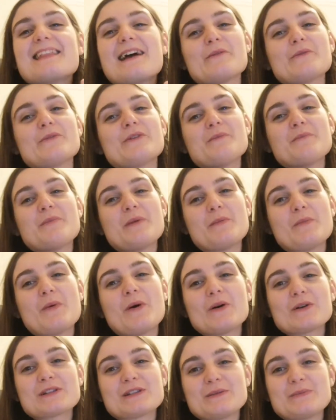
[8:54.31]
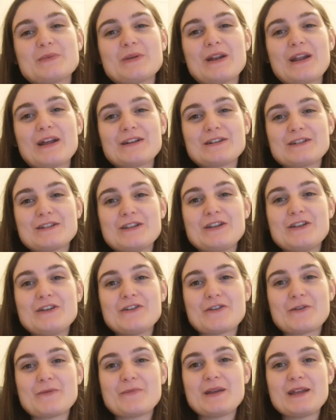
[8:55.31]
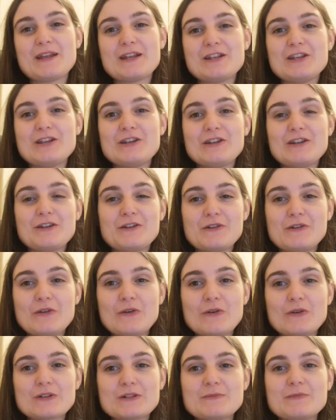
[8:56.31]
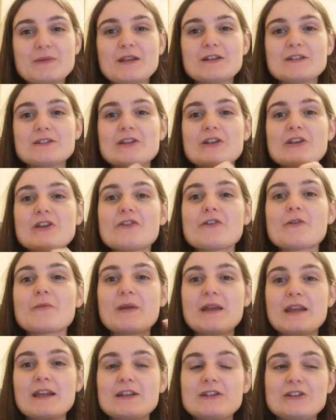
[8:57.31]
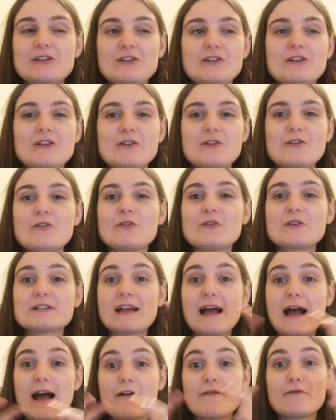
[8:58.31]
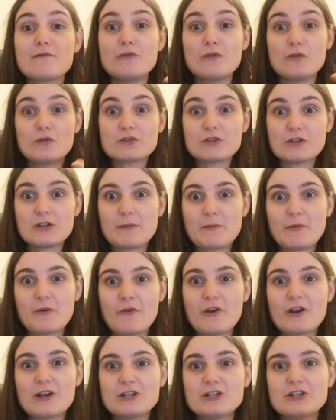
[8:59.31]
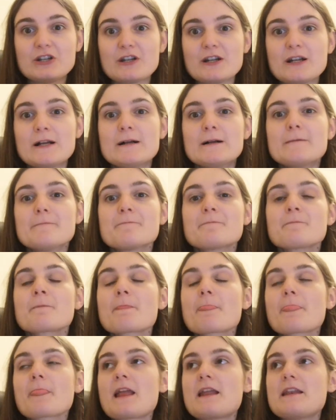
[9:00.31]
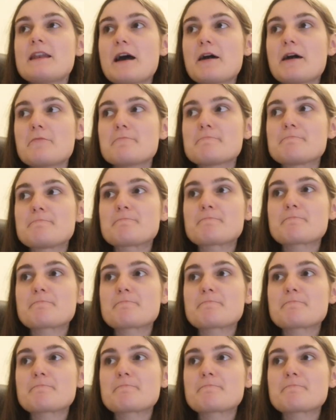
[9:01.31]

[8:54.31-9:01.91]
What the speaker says: that wouldn't be possible under the European Union laws because the European Union laws have laws on immigration. Now,